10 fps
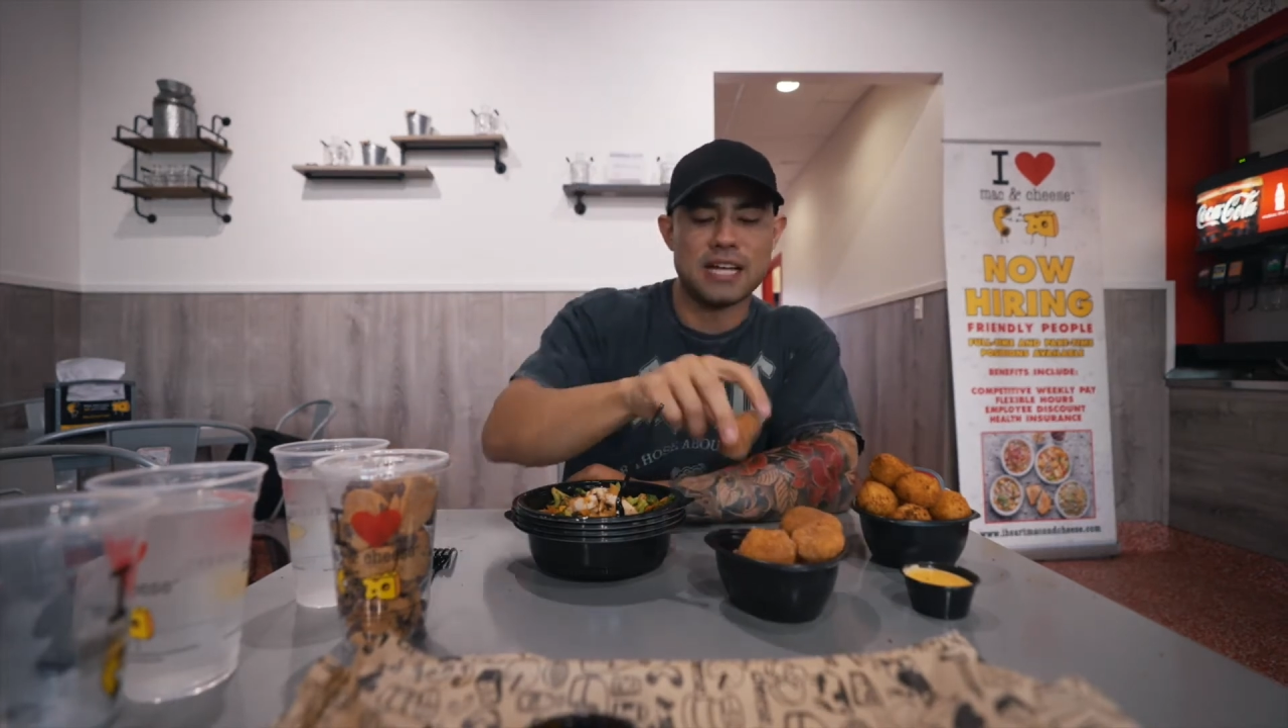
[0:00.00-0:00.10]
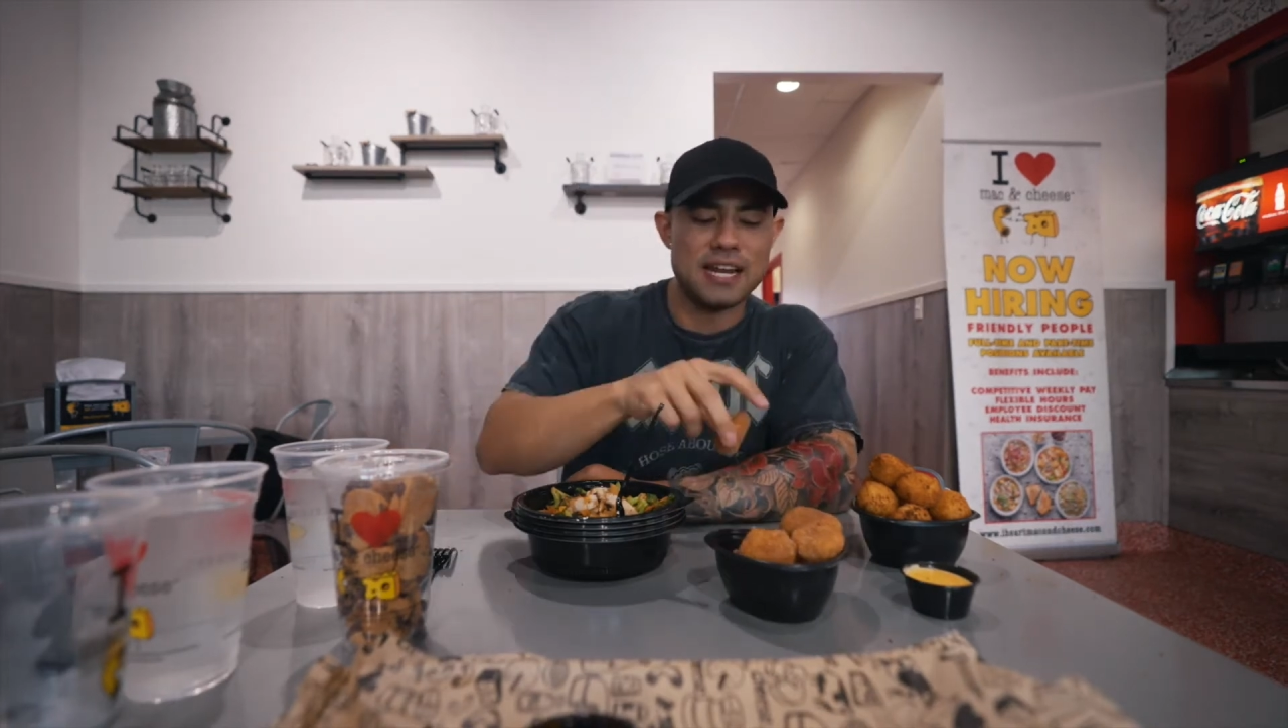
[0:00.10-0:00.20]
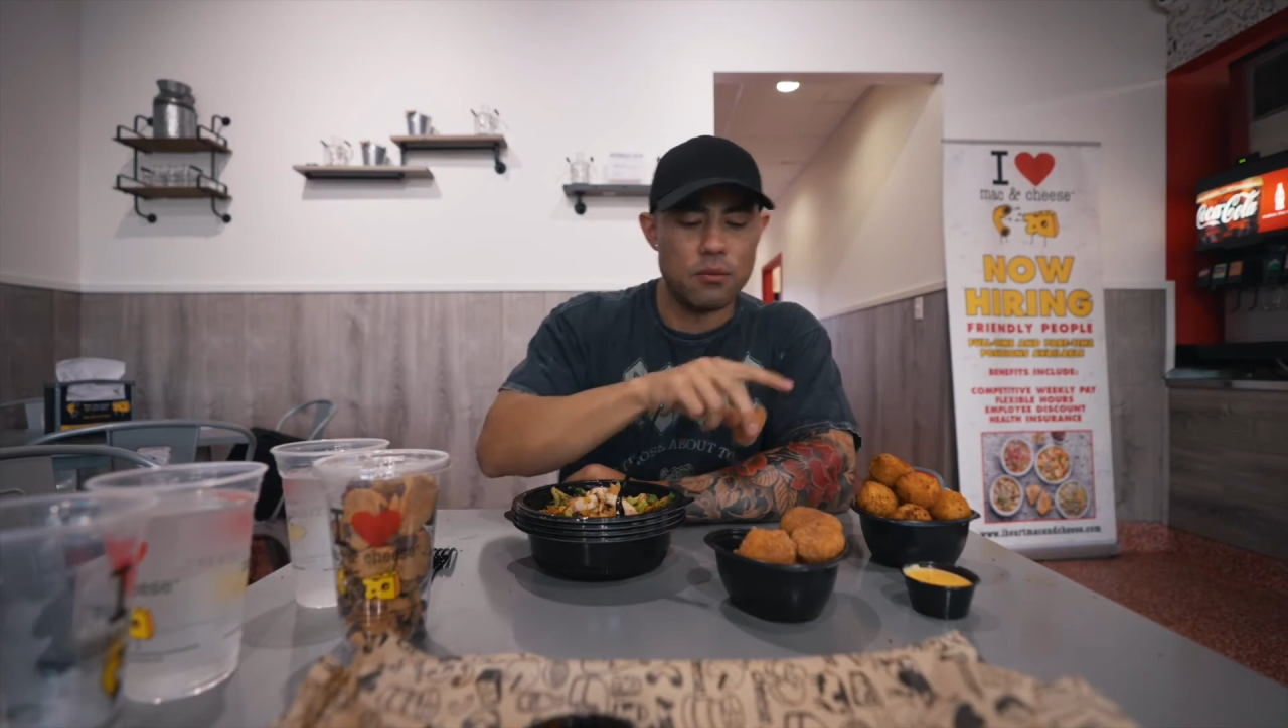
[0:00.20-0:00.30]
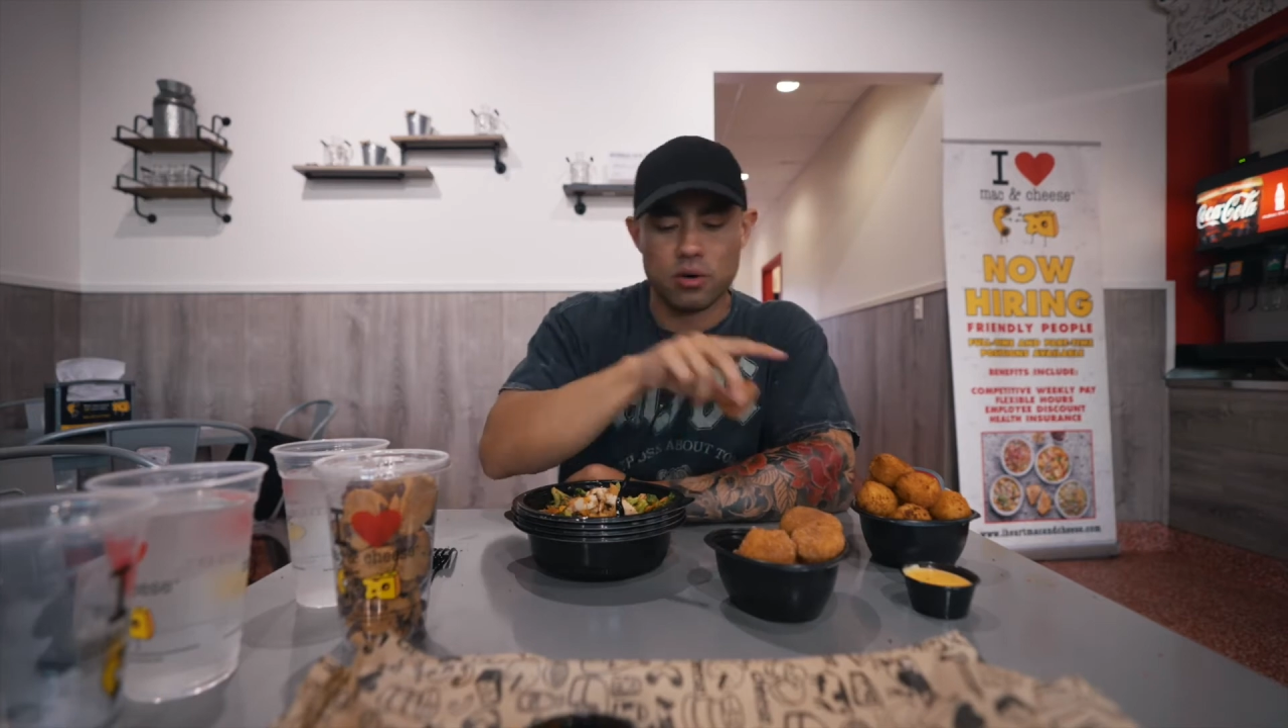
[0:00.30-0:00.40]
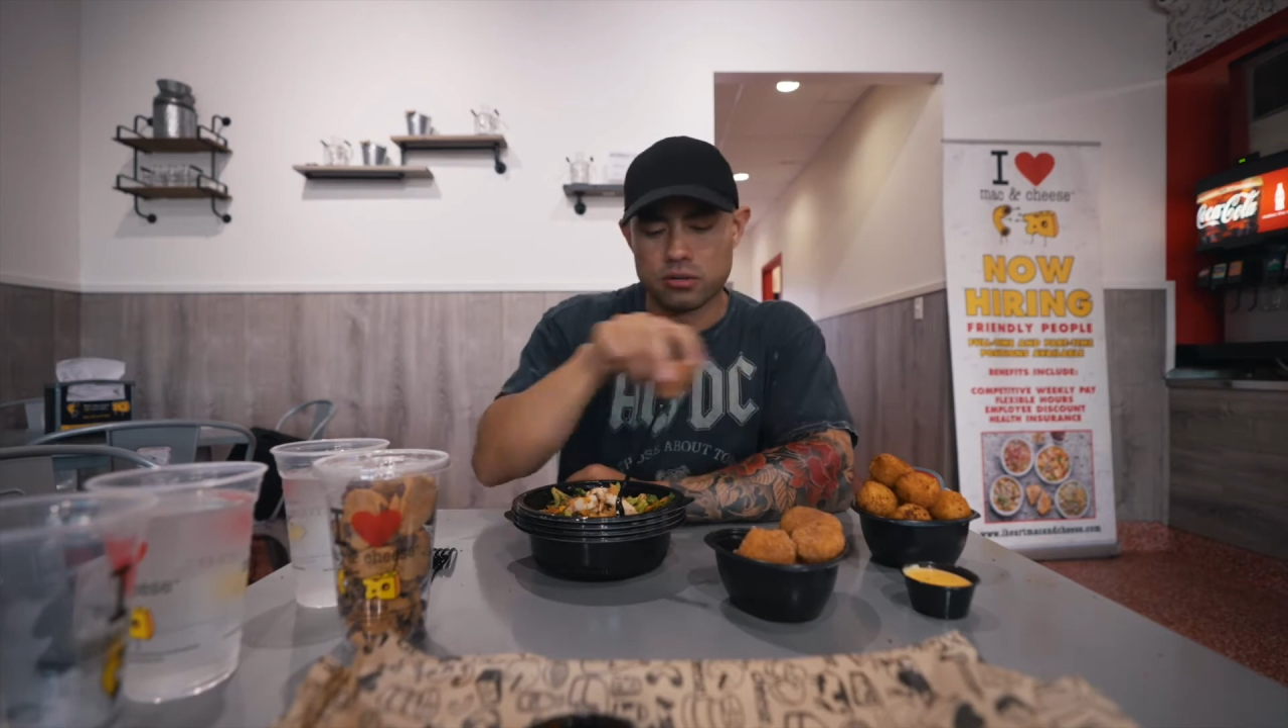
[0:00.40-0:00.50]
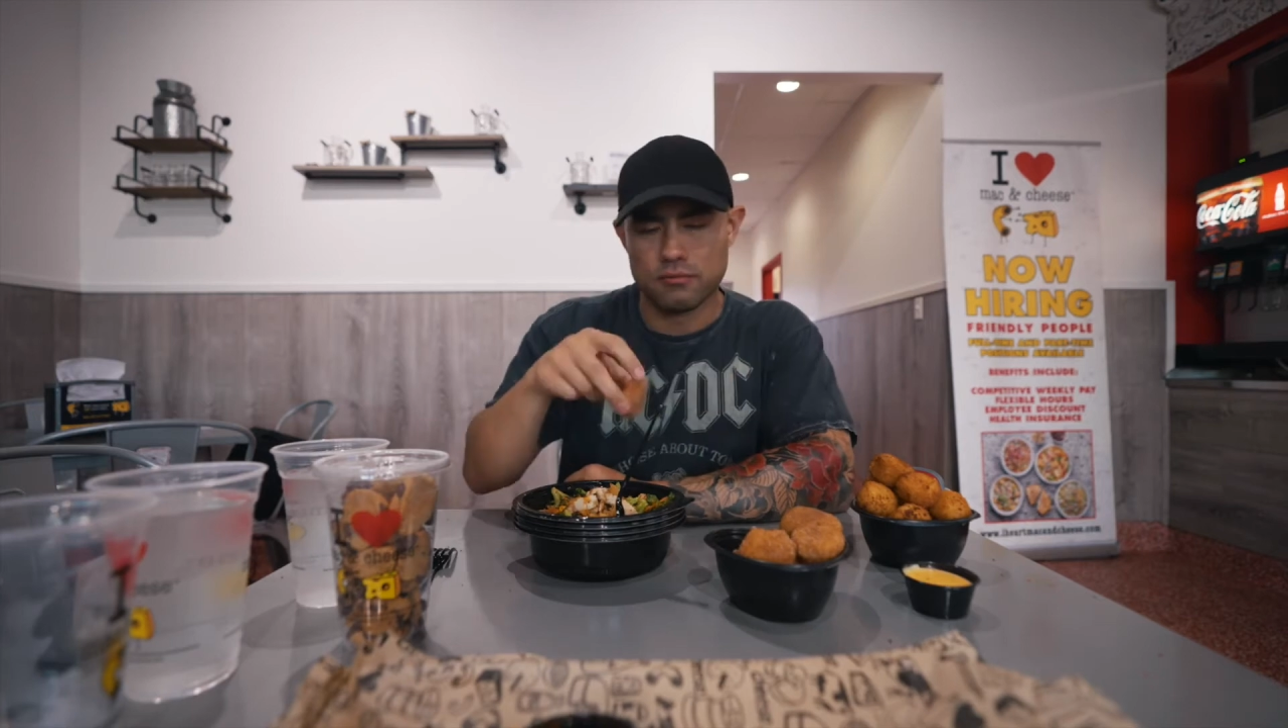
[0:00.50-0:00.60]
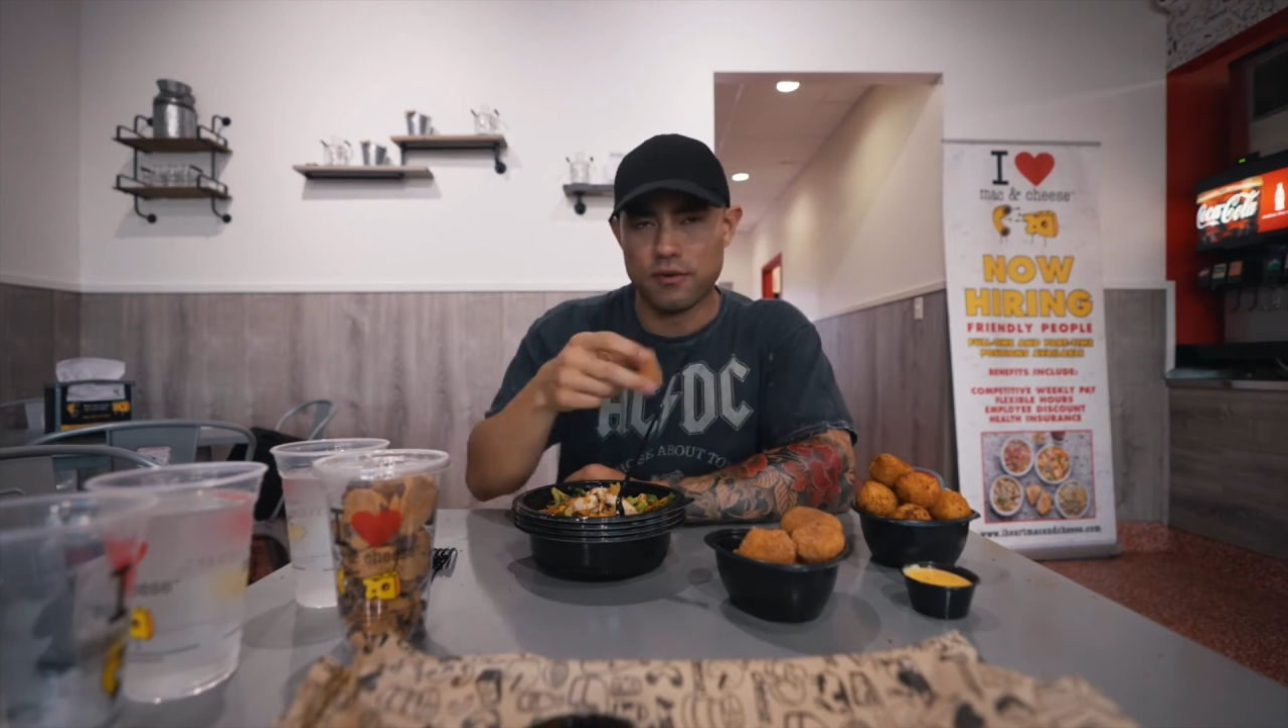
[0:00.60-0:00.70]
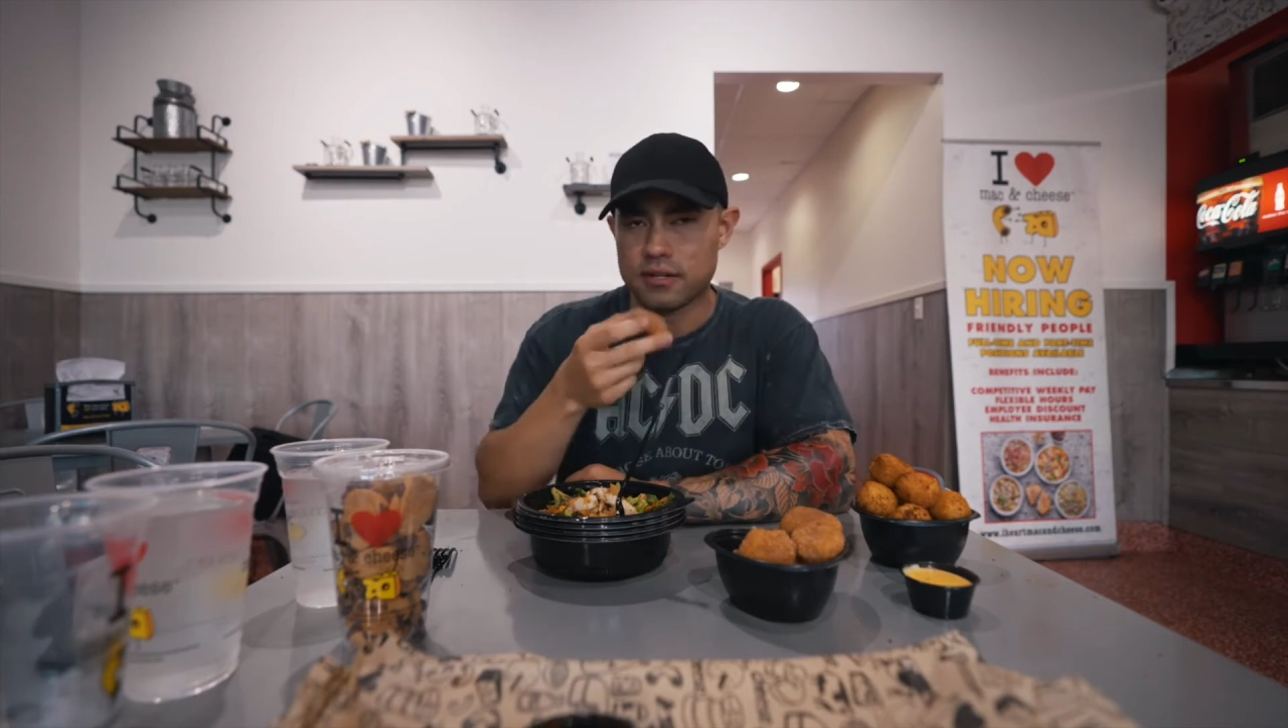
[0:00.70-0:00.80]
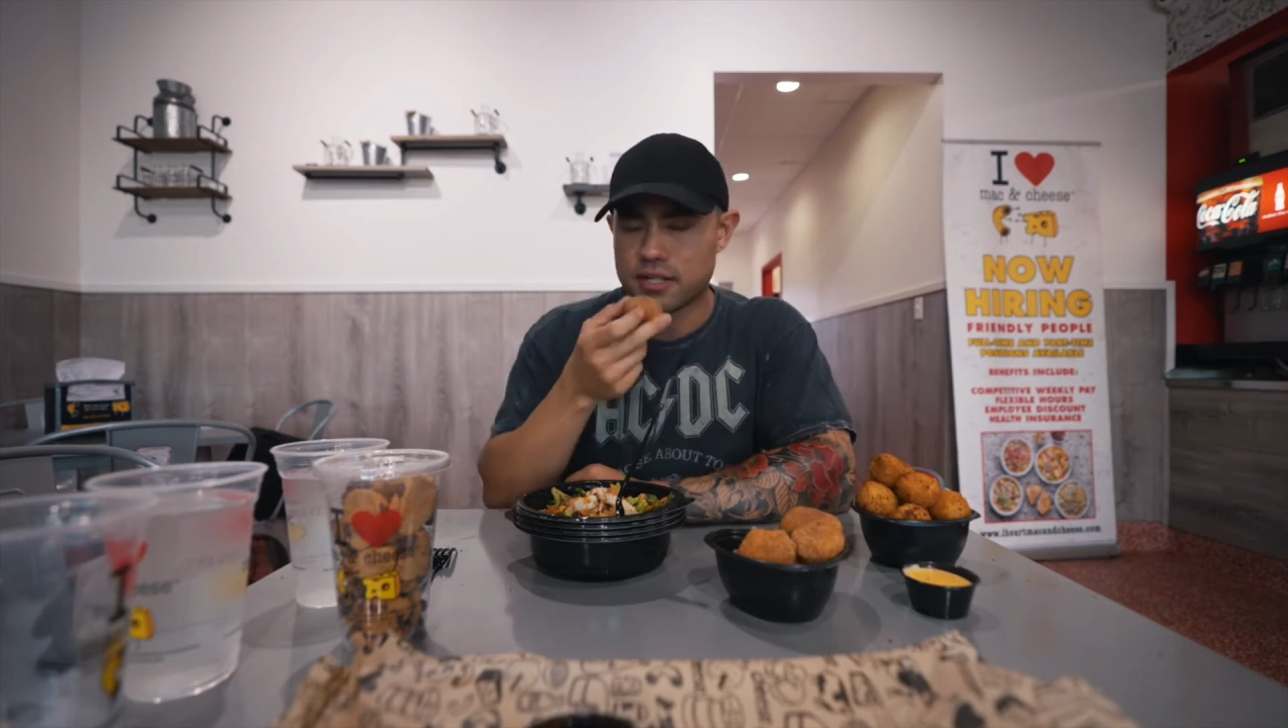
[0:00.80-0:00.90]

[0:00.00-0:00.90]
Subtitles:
and then we'll move on to